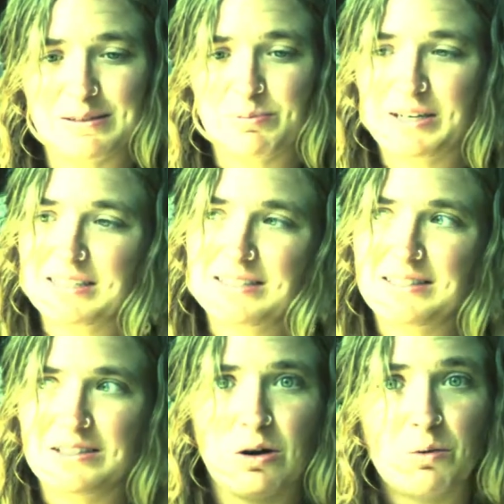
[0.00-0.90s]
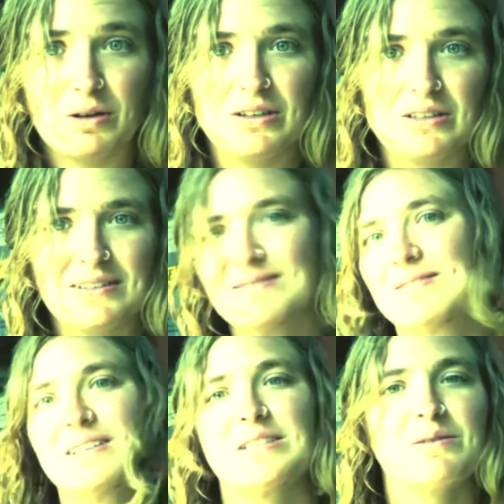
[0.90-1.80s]
brings this whole world,
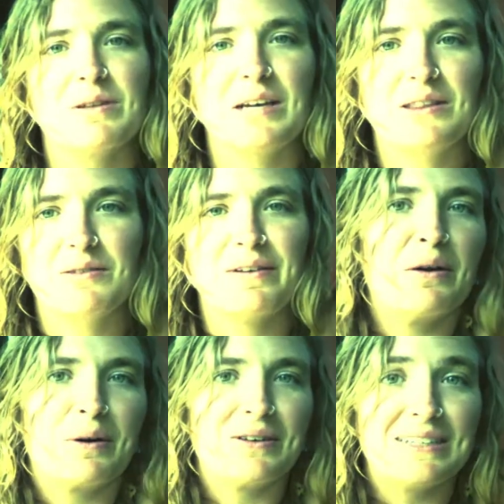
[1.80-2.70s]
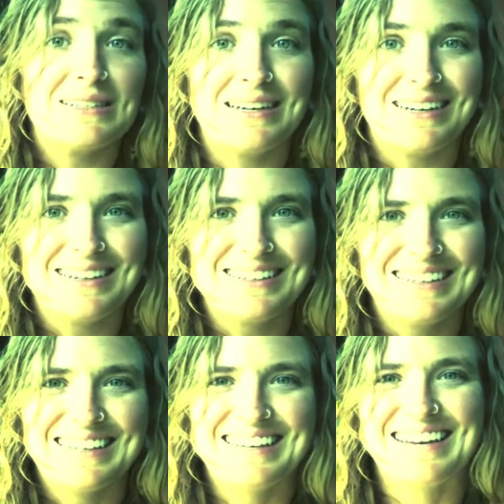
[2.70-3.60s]
like the fairy world is here.
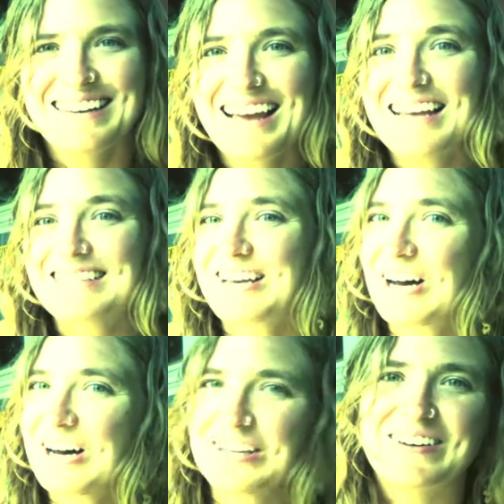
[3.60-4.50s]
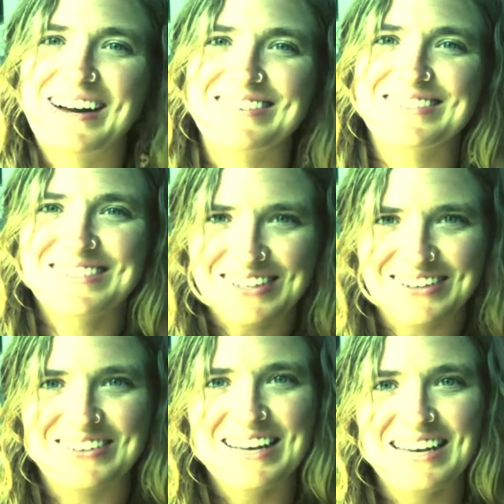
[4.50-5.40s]
It's all around, so
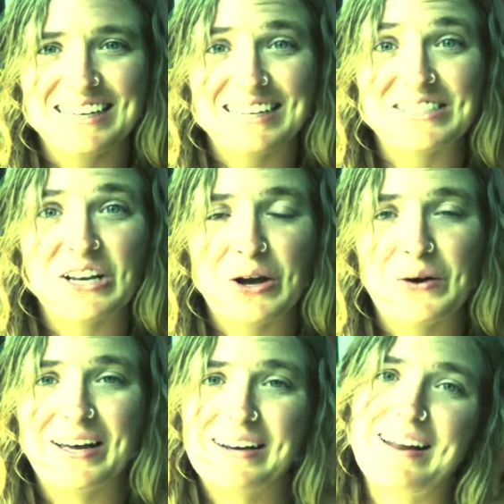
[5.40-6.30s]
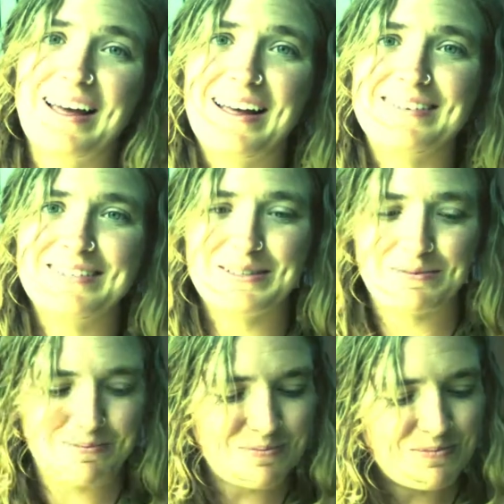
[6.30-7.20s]
get to know it. And
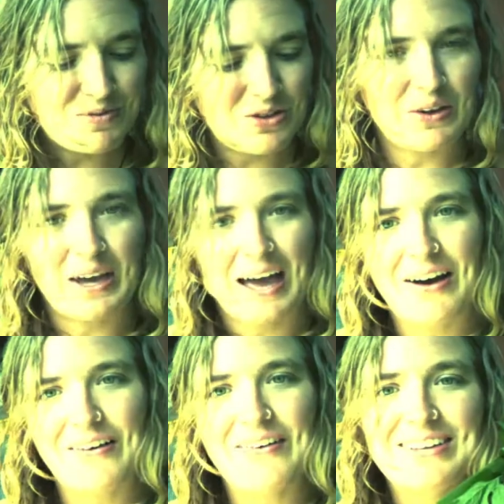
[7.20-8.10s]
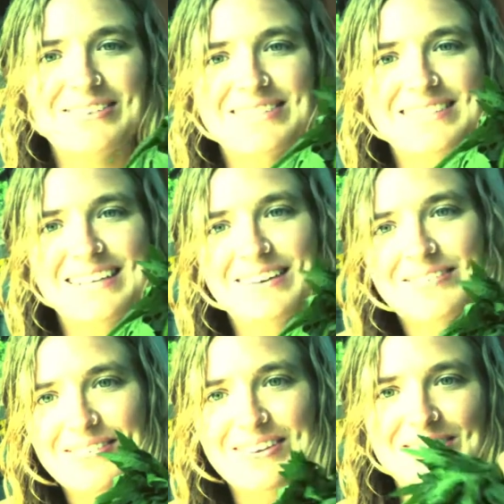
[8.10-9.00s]
you look out and you
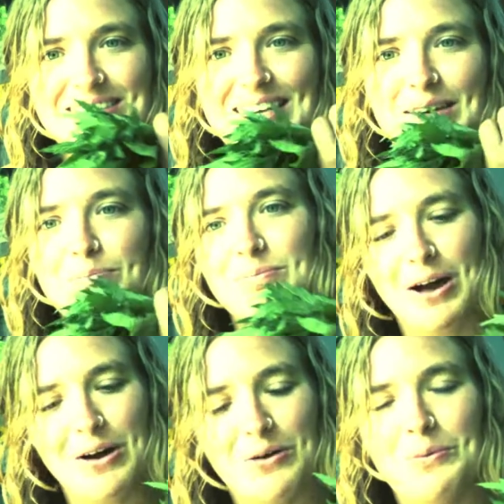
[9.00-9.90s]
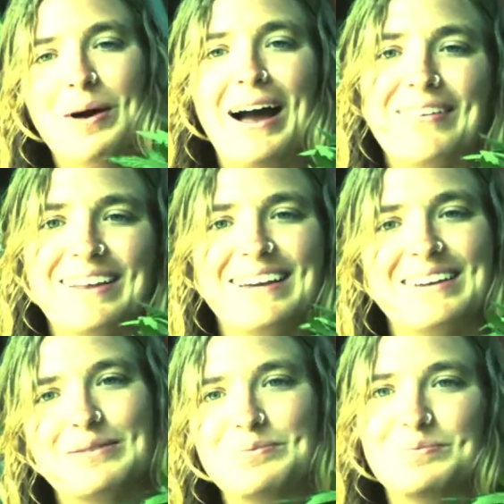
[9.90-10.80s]
see, oh wow, like
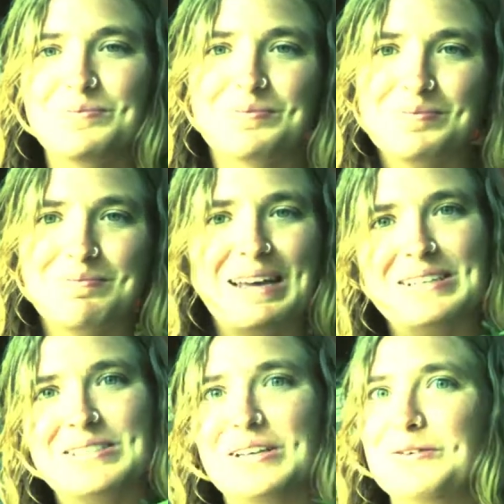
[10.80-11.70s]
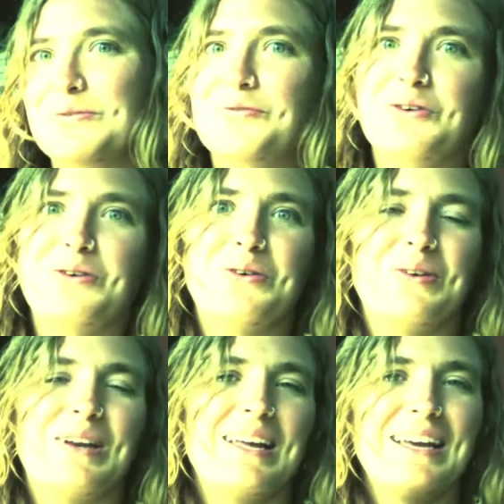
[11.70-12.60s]
medicine,
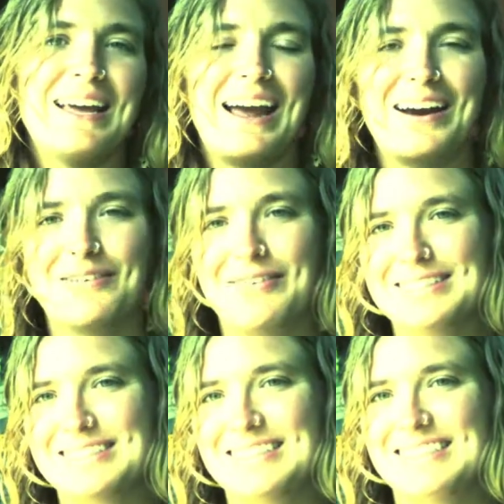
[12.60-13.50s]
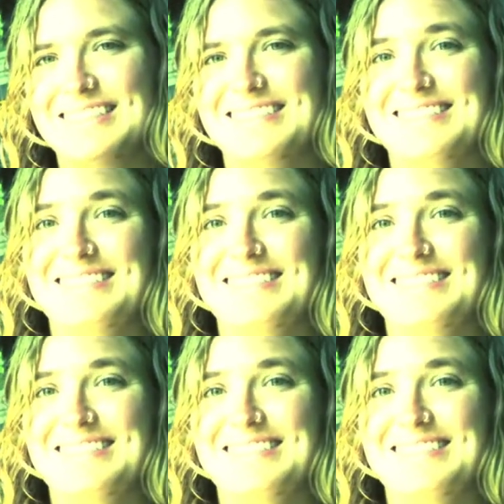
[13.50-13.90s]
food, air fresheners,